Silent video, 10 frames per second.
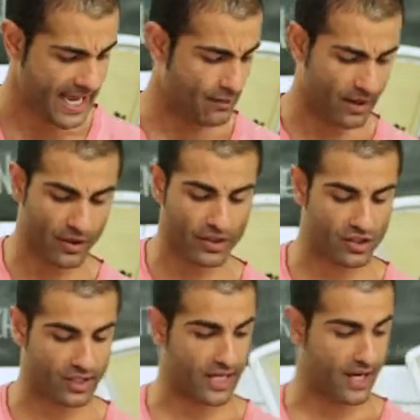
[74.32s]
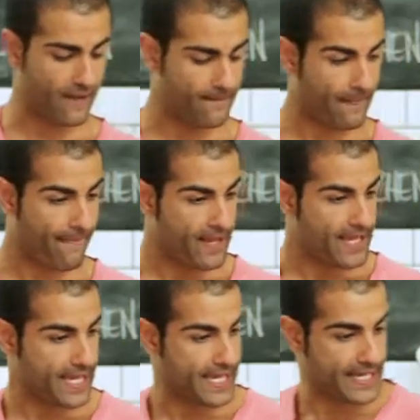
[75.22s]
then what I'm gonna do here
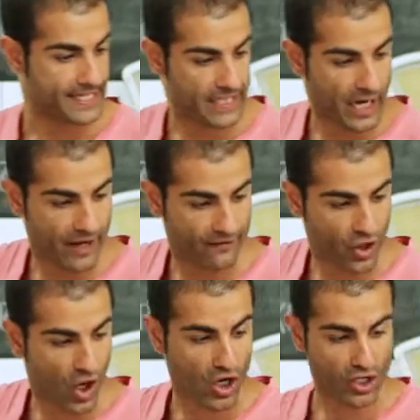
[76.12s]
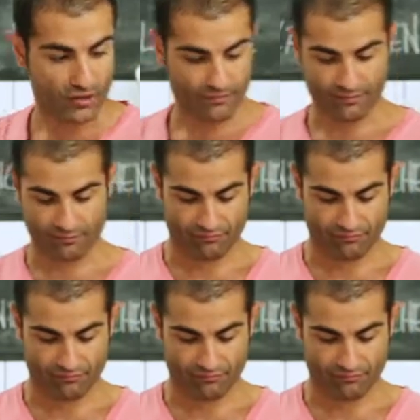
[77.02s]
is I've got